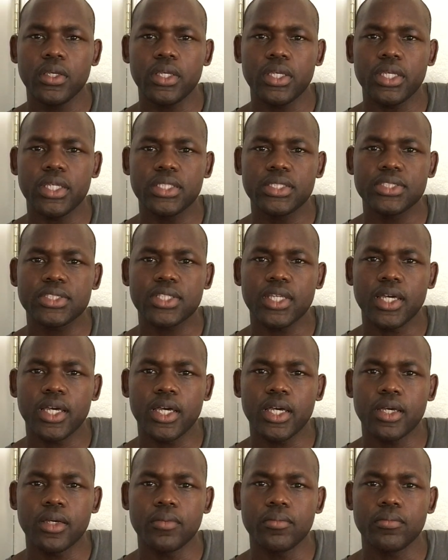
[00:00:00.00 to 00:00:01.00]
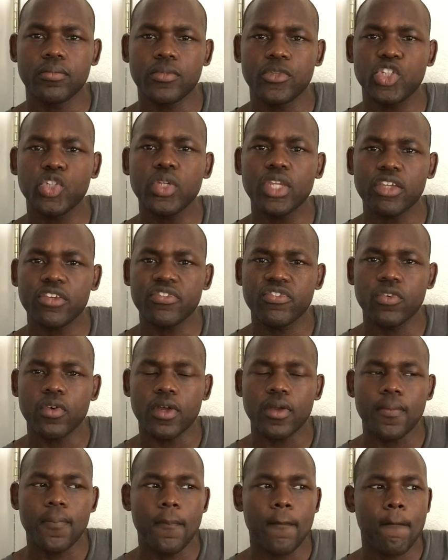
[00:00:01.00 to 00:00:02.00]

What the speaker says: is shooting for.